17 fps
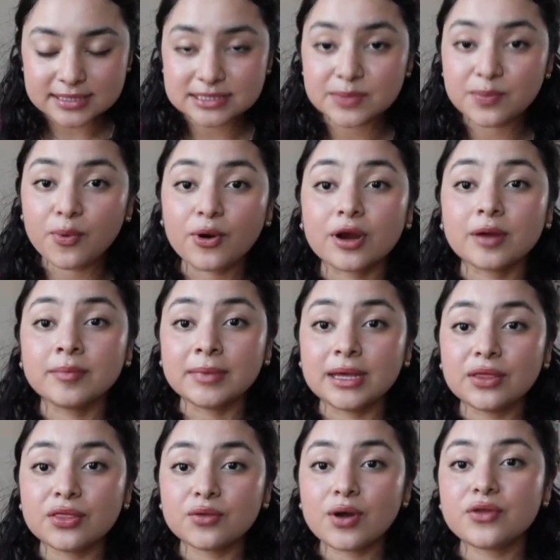support
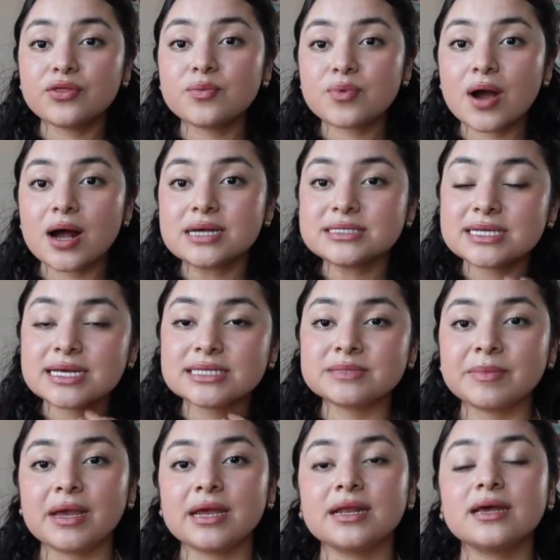me throughout the
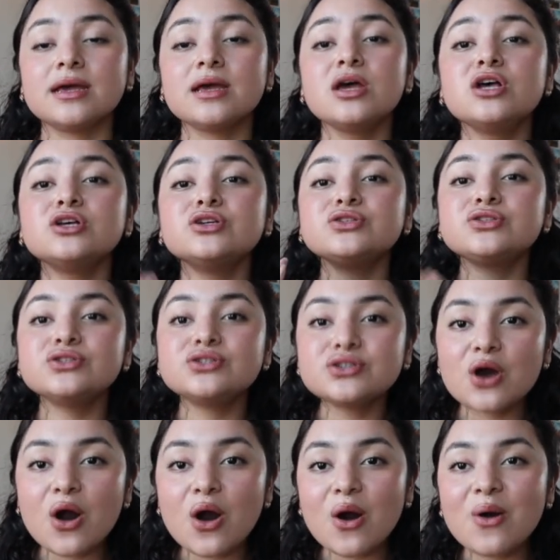process made it
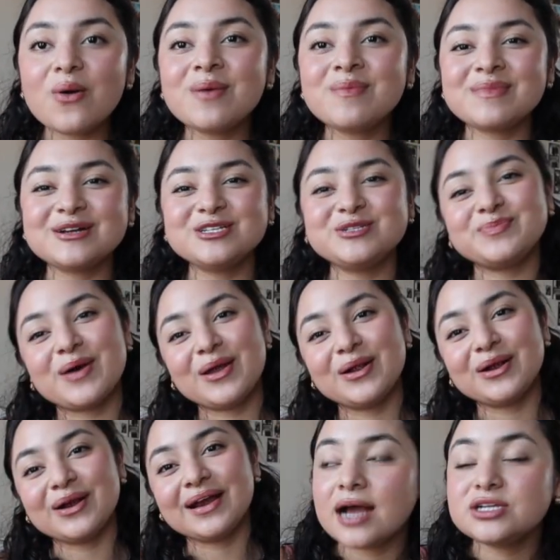so much
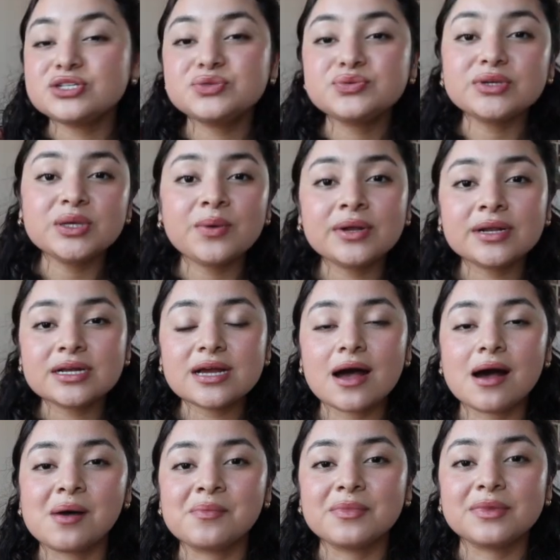better. I just really want
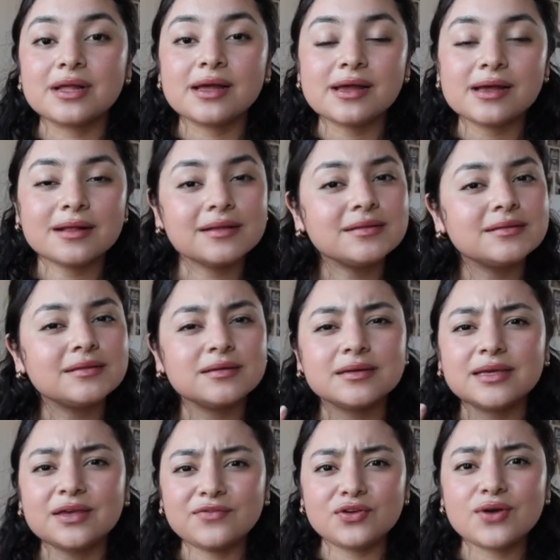to
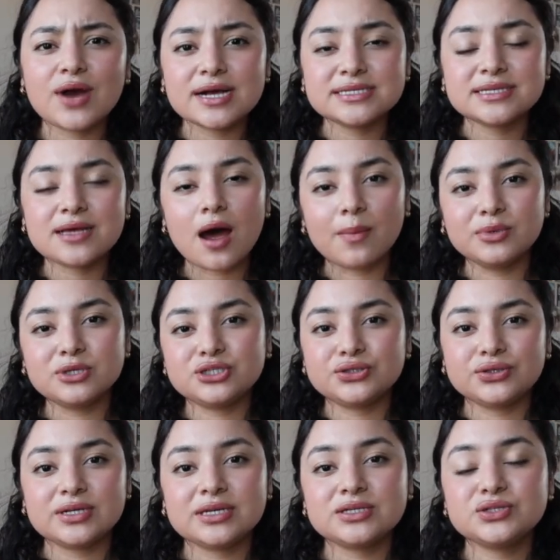give you guys the
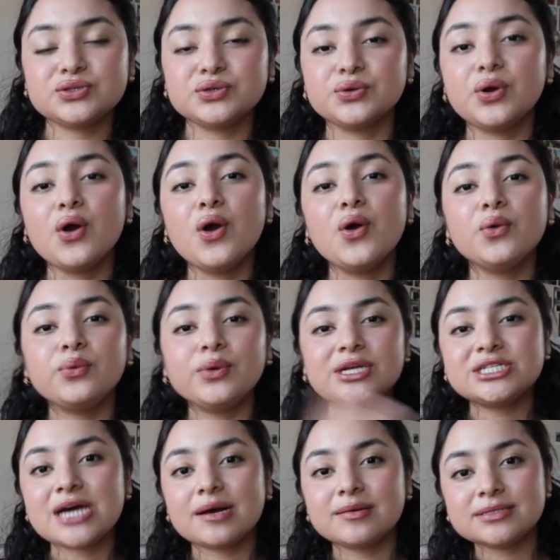opportunity to
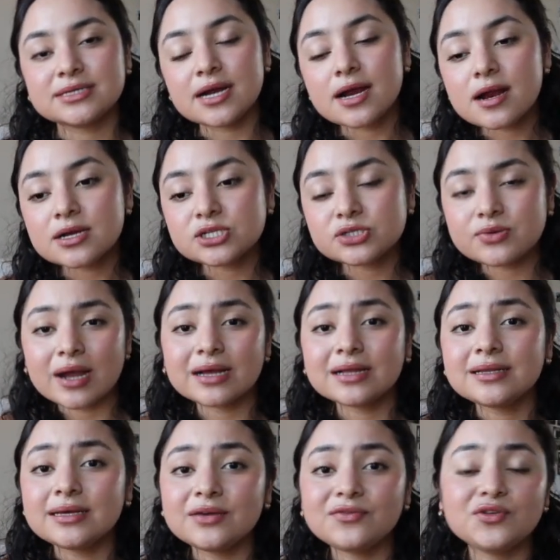reach out to her
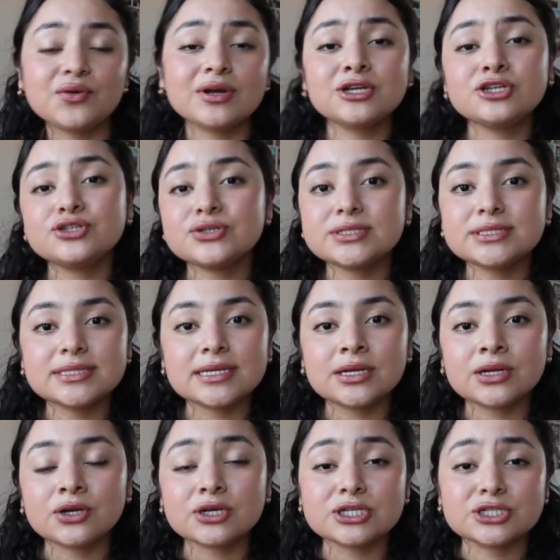directly if you're interested
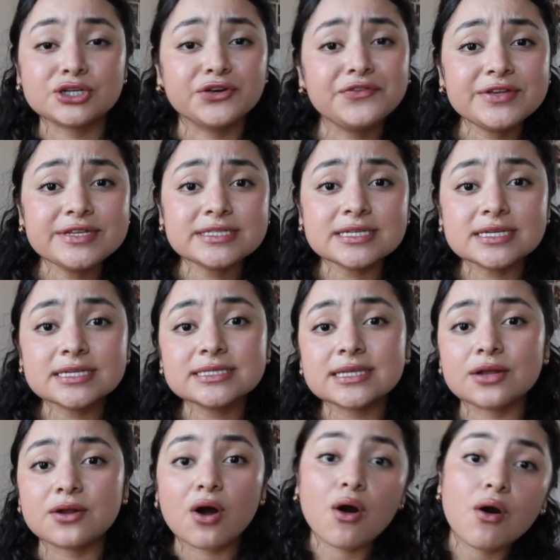in her services
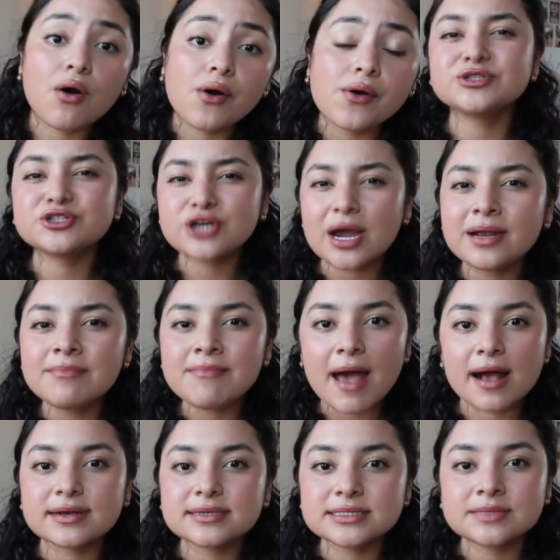at all. Try to
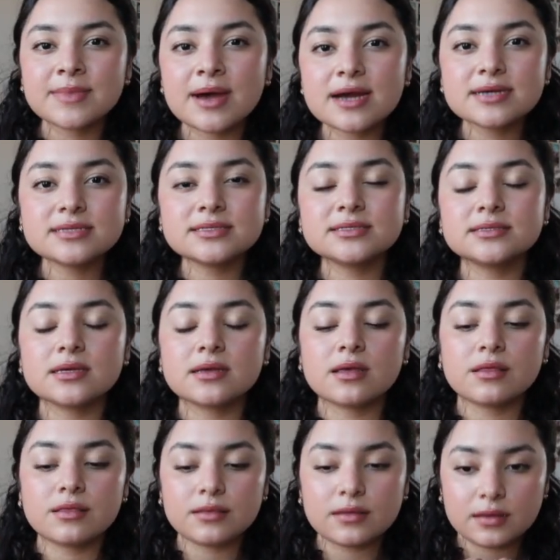maximize
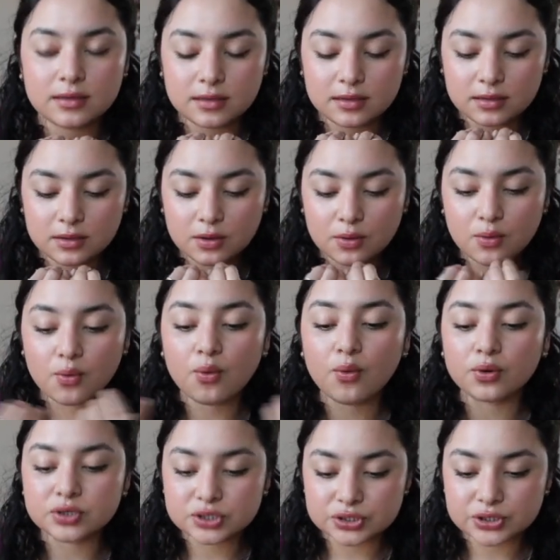the
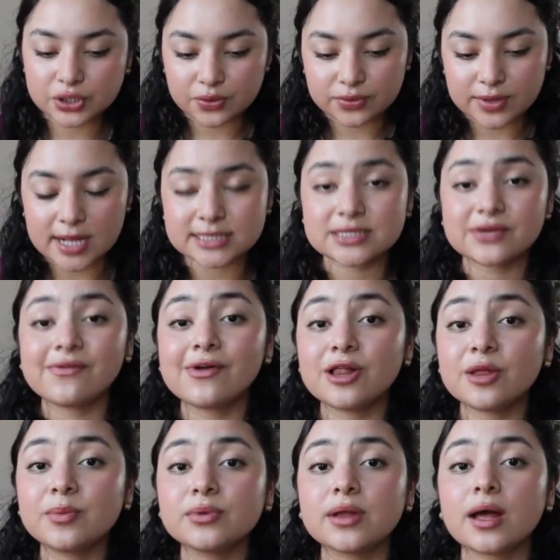course load that's
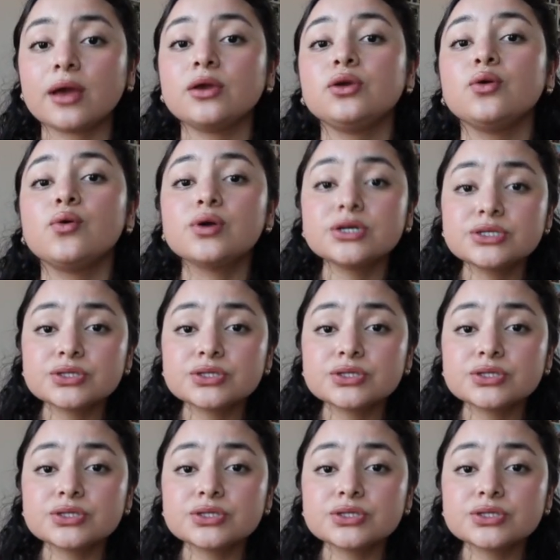available at your